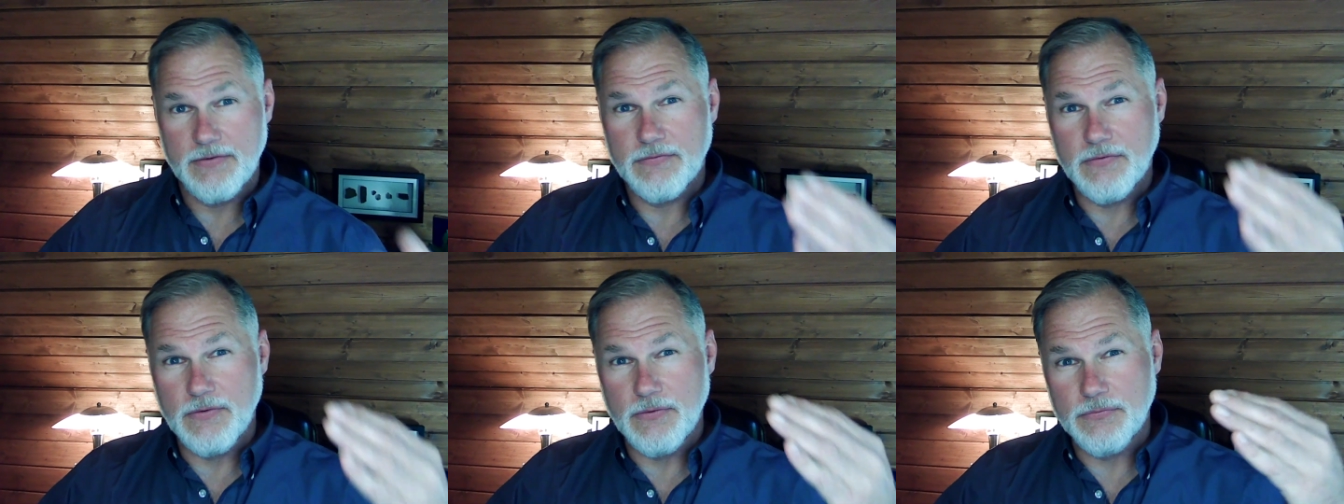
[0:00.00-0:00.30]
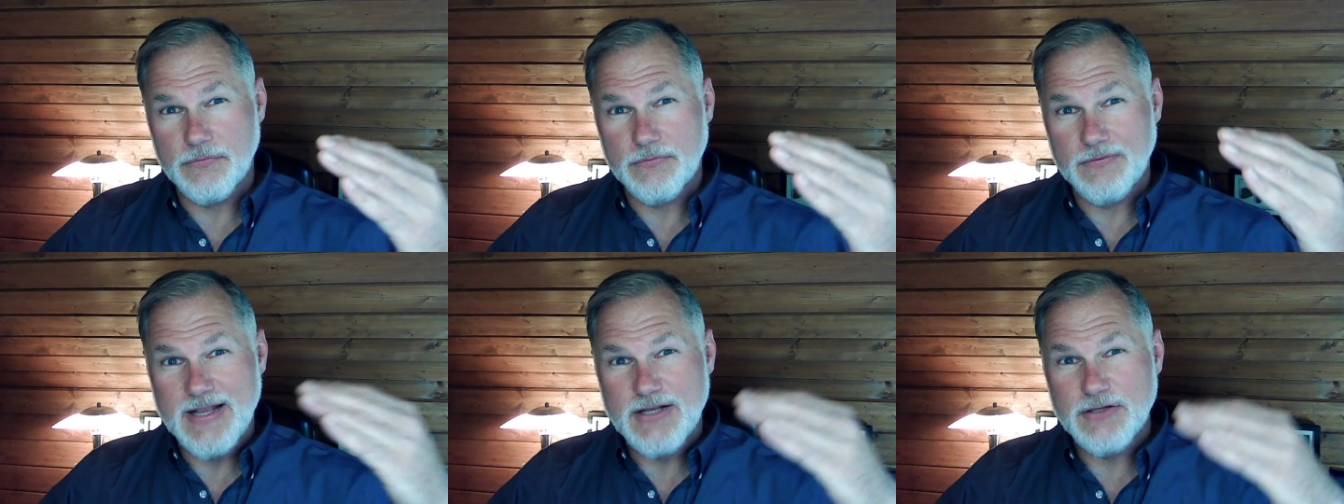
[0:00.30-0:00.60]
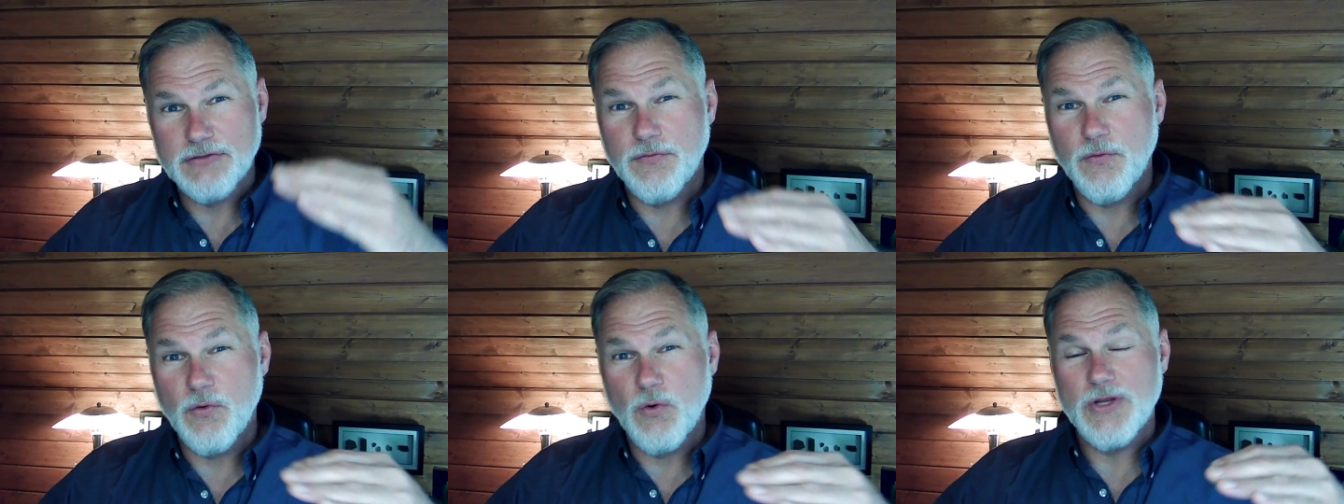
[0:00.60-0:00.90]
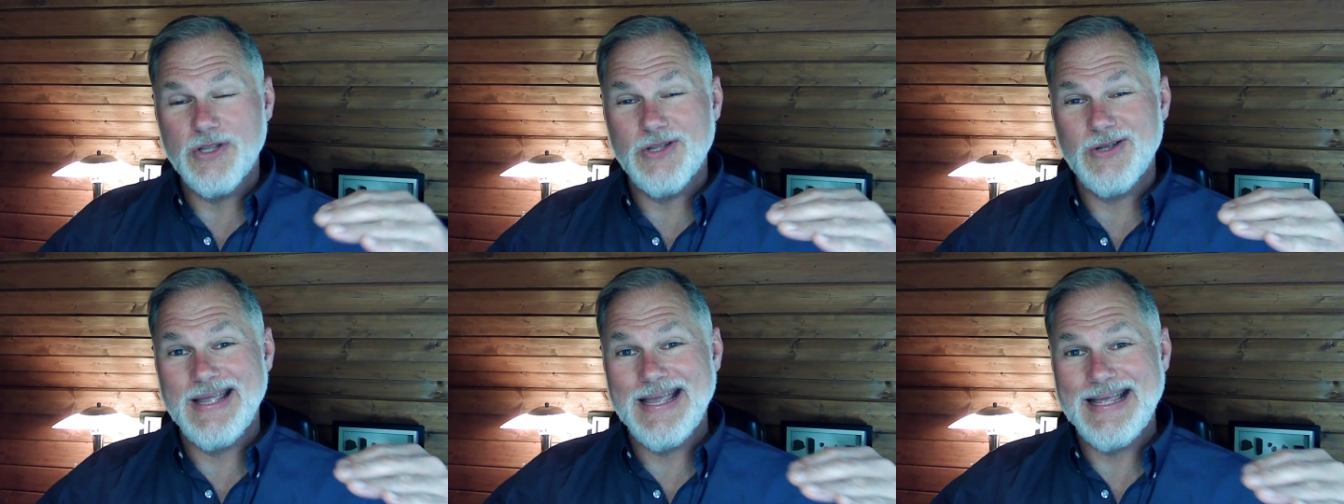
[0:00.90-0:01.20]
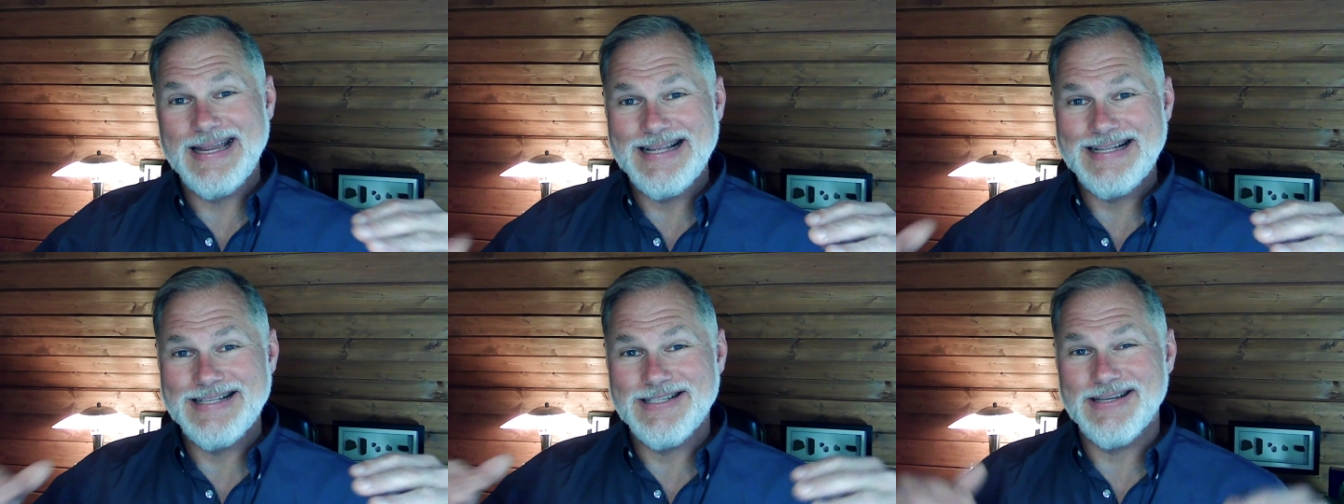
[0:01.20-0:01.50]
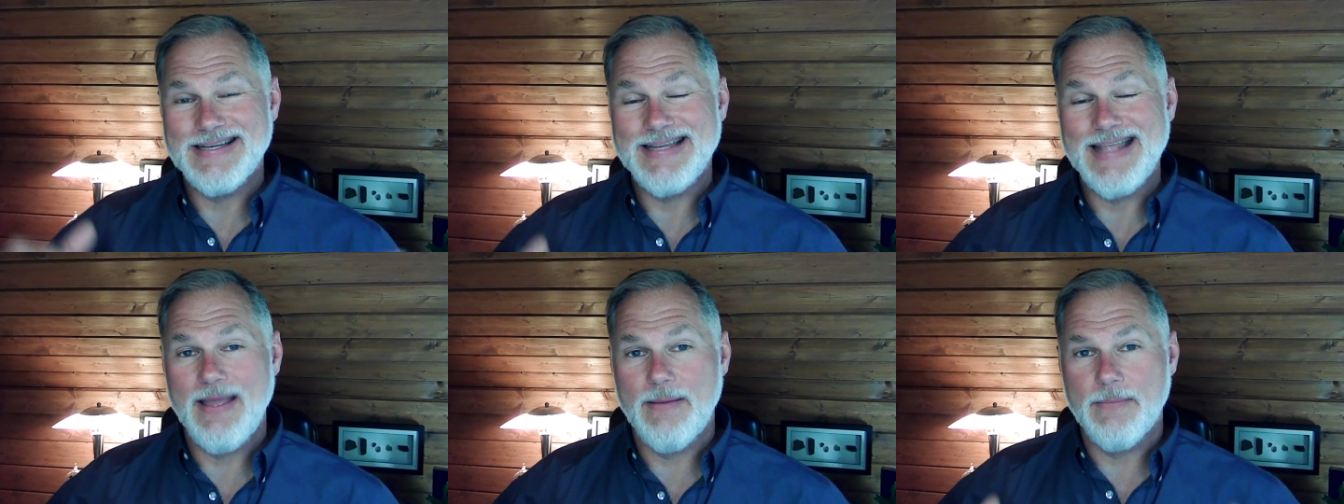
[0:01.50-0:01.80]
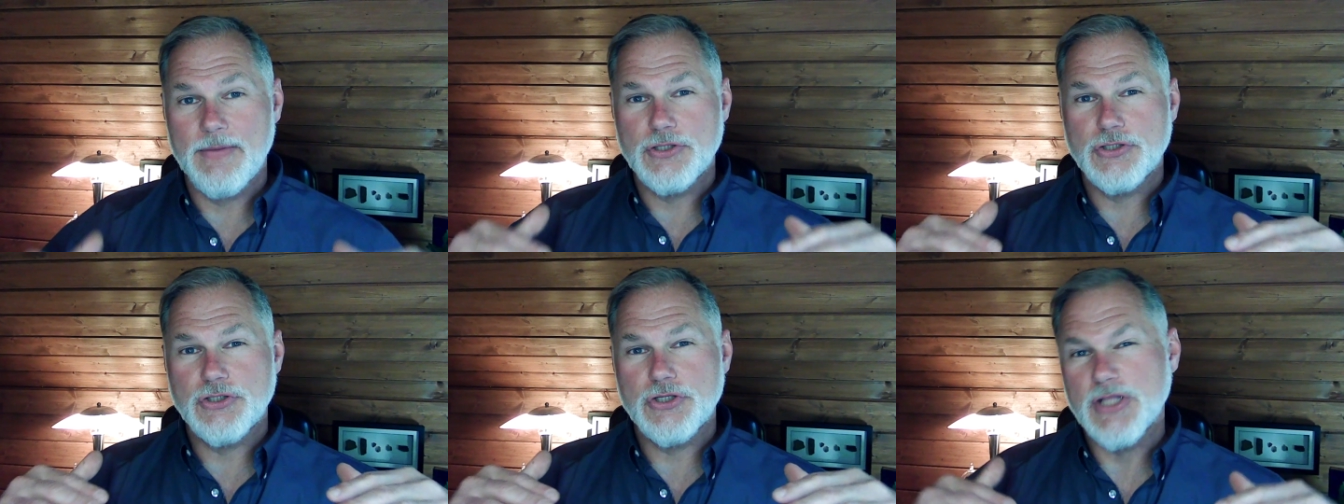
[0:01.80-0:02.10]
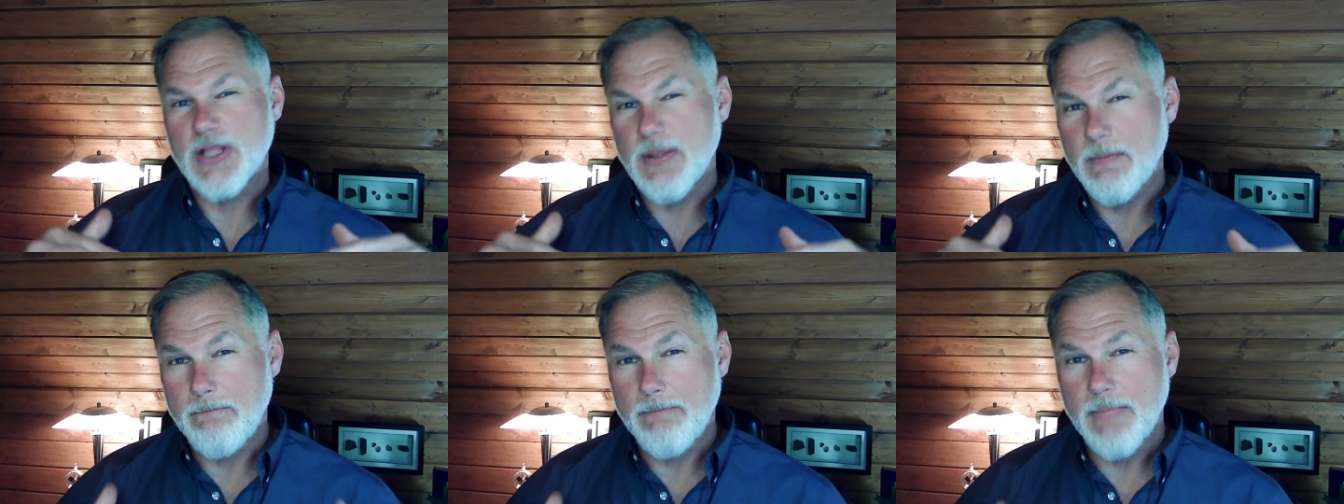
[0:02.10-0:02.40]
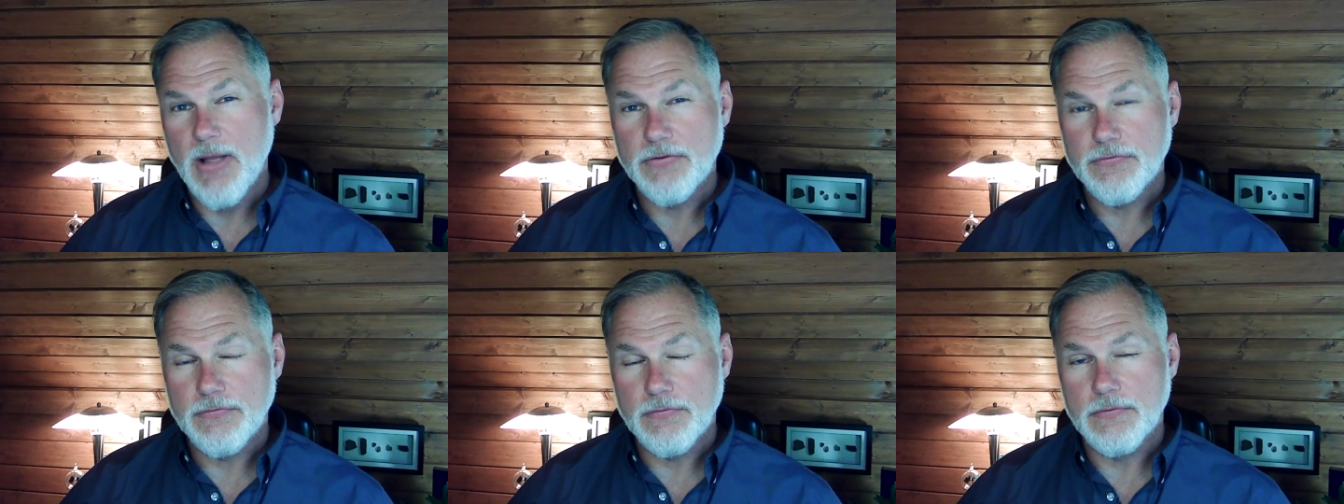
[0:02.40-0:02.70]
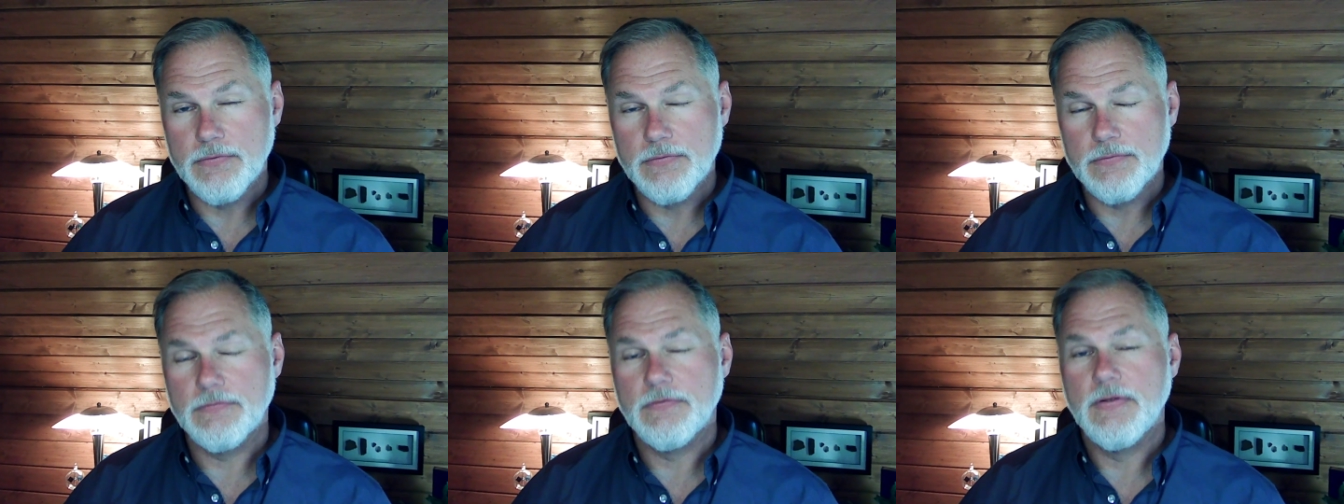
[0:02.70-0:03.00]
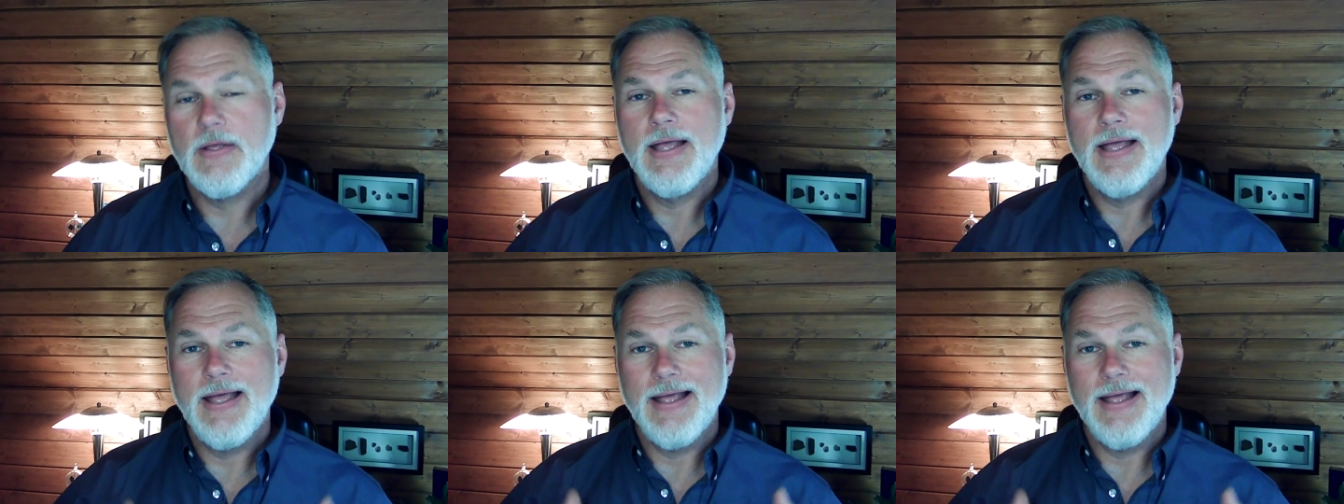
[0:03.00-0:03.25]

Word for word: So stage four, you get into damage to the muscles,